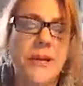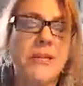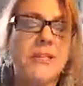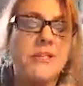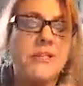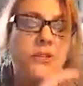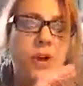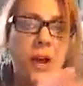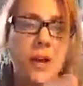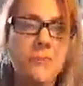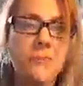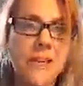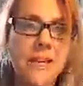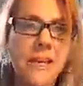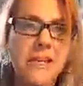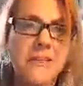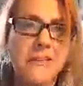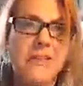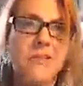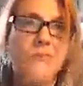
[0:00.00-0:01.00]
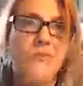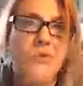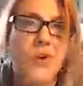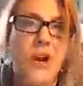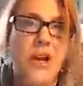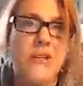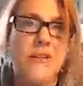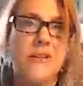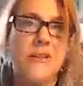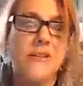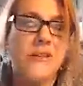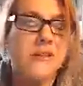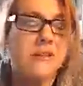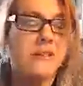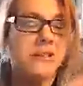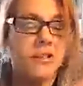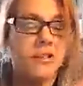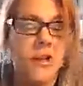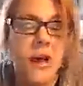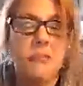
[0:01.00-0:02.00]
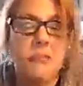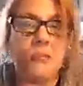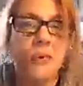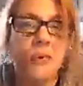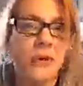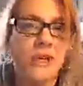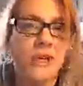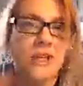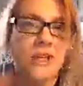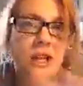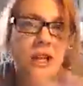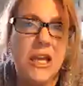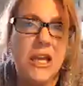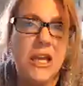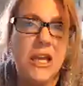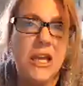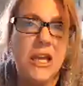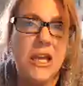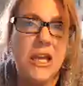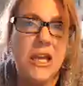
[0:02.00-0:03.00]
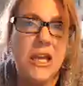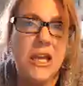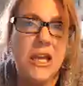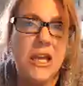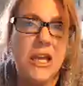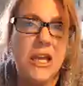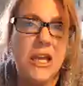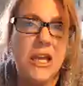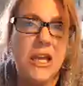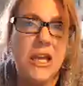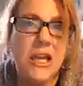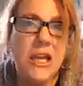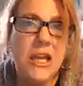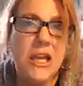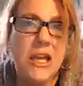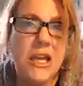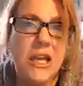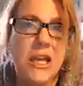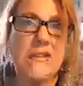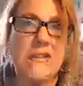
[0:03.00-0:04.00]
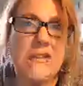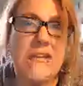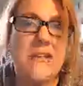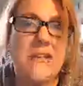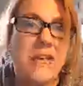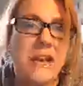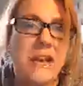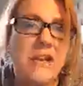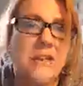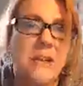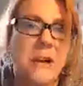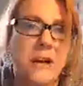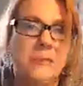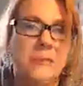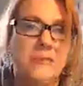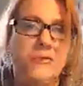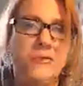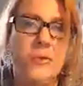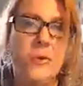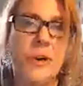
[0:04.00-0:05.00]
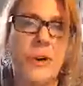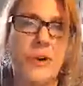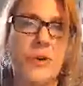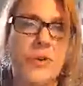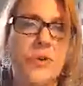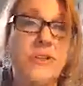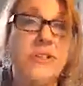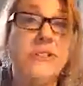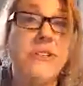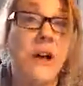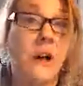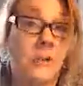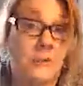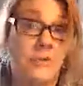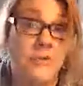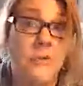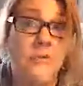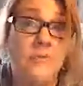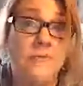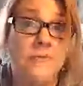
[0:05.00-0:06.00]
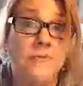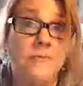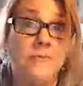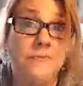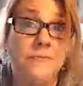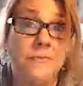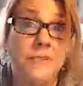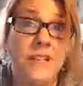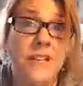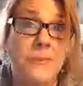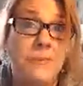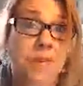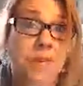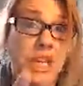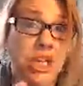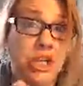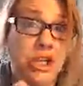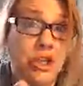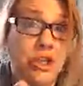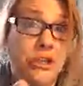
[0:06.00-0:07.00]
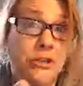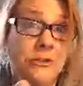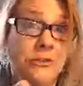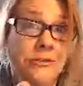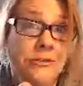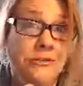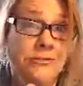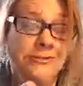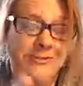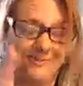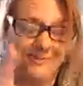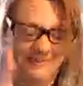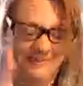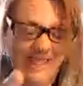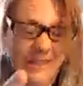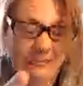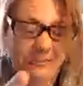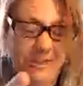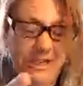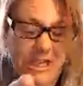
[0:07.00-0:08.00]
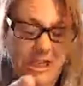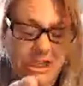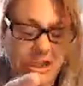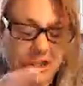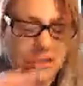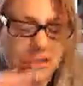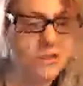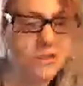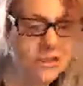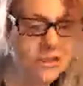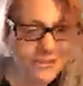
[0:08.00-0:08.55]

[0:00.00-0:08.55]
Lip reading: It's time to get some rest. Stop burning the candle at both ends and take time for yourself. Gabish? Gabish.